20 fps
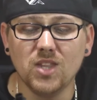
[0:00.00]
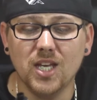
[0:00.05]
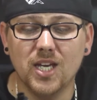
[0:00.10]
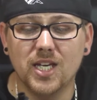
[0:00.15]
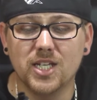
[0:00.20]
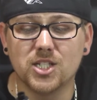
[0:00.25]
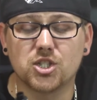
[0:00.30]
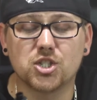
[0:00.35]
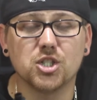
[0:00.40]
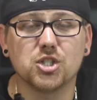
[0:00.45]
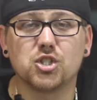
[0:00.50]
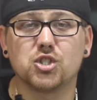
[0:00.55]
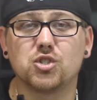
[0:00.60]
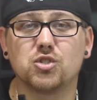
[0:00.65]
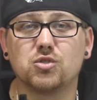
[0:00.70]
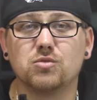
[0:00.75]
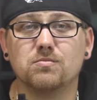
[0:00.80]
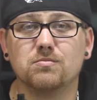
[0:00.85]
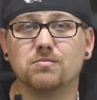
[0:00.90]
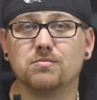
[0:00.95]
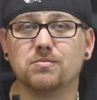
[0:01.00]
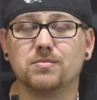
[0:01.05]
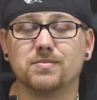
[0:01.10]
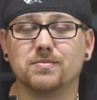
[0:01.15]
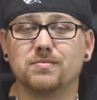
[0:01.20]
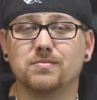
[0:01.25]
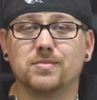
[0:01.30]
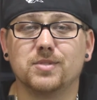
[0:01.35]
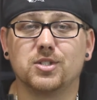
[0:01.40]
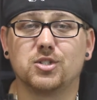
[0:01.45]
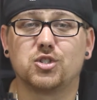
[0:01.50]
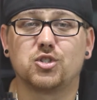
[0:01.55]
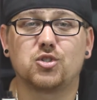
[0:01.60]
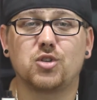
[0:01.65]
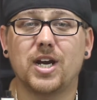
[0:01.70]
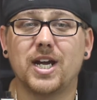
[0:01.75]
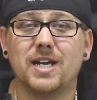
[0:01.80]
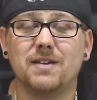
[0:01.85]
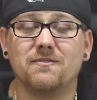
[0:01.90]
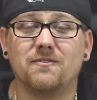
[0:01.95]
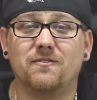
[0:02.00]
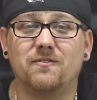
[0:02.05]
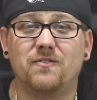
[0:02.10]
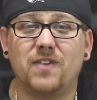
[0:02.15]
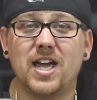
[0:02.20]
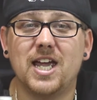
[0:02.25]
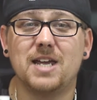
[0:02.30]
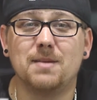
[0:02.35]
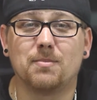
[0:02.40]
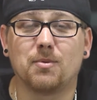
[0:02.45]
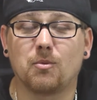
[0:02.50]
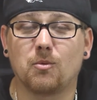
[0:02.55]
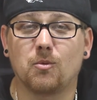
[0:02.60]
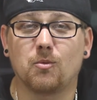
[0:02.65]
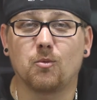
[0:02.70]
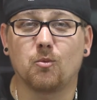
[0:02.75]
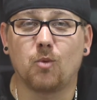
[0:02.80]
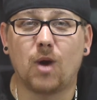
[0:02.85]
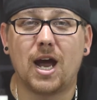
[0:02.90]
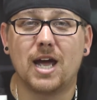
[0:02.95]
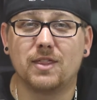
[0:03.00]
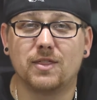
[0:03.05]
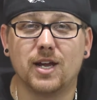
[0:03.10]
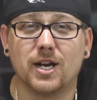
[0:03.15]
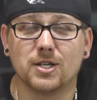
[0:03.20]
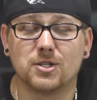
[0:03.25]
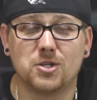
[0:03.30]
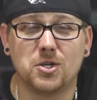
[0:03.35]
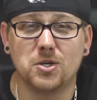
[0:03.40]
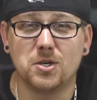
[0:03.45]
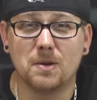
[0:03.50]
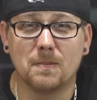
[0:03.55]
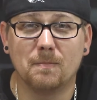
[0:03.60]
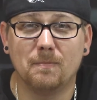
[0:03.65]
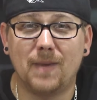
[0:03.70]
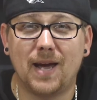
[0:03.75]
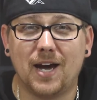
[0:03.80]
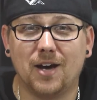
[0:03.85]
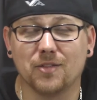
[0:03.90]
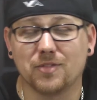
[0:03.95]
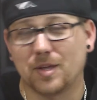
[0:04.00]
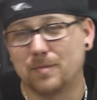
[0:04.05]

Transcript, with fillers: it's just straight vape right there to your mouth.